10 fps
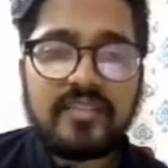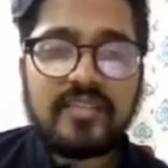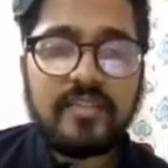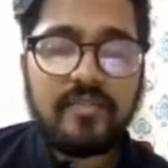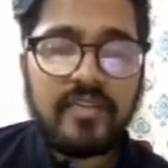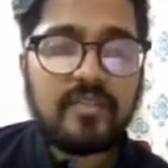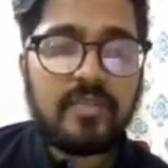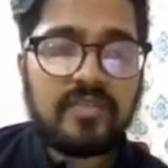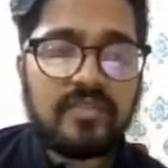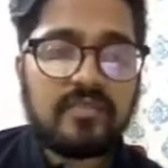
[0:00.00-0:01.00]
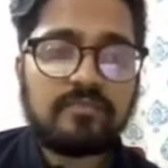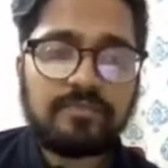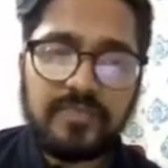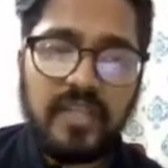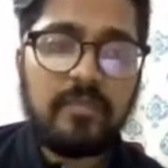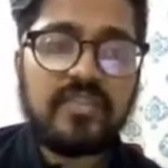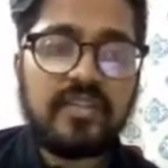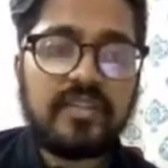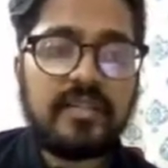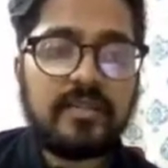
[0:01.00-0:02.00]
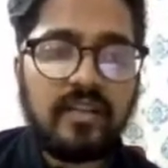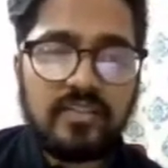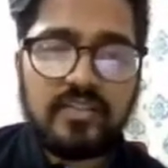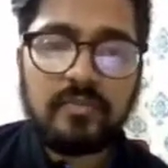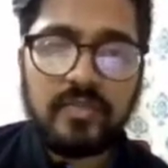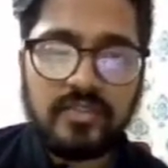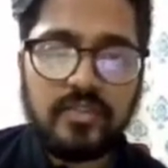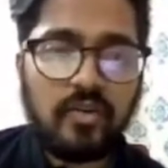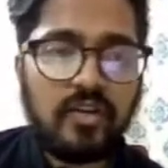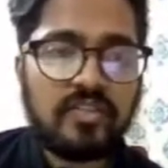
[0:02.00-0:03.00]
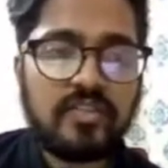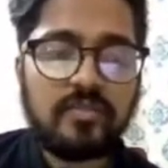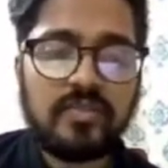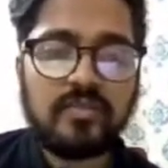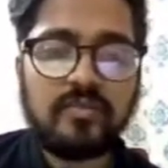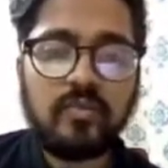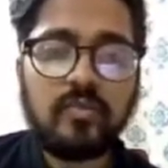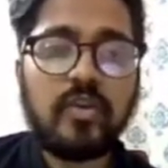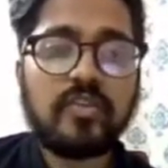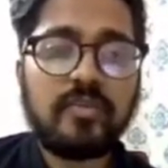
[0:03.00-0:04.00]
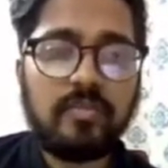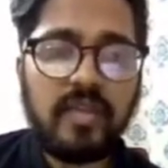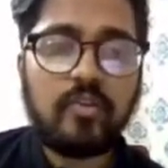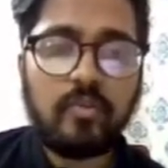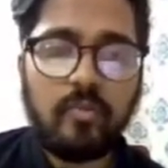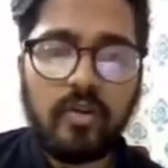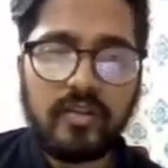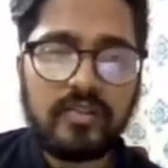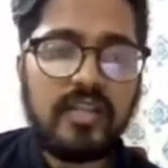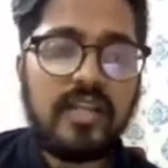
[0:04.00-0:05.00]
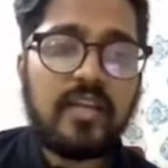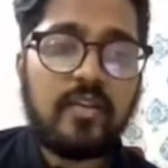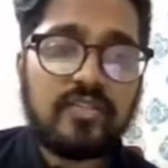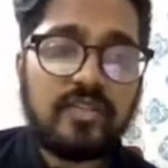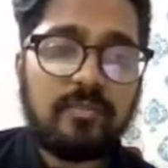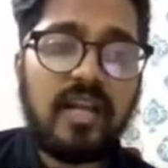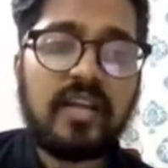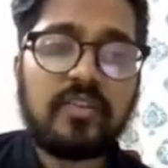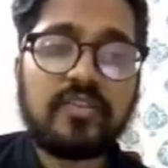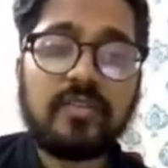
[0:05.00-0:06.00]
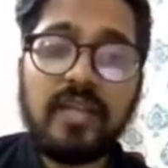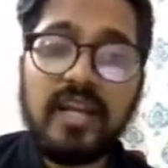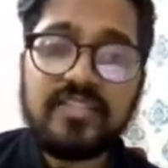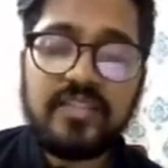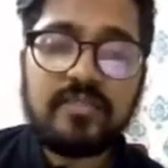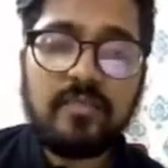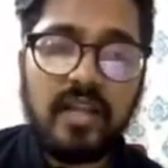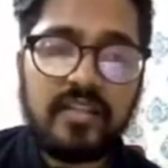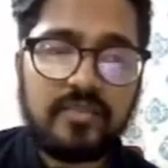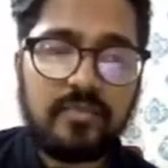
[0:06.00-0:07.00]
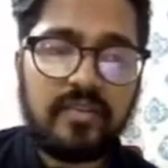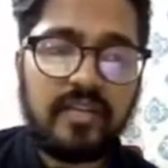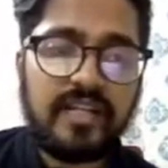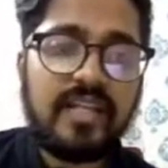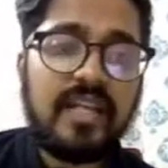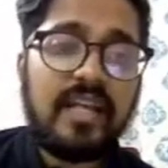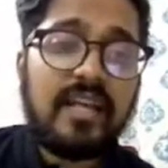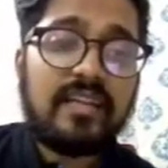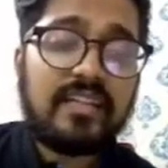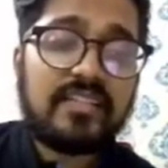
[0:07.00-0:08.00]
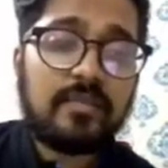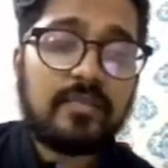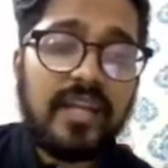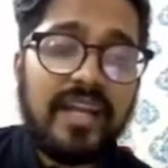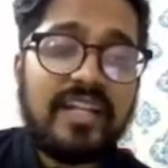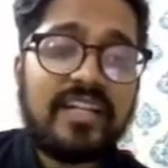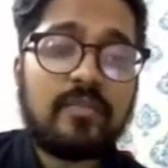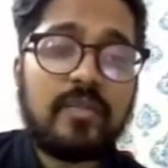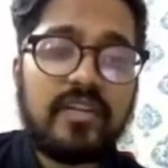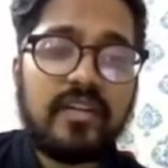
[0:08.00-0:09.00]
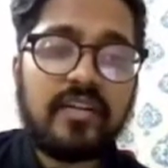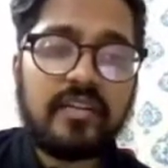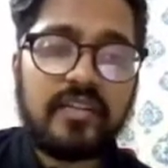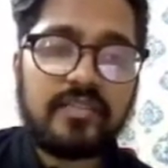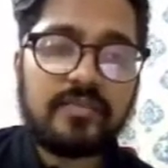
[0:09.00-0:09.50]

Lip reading: that affect the business immediately? Customers, your customers whom you are supplying your product, your supplier, the supply chain management, right? Next up, the intermediaries.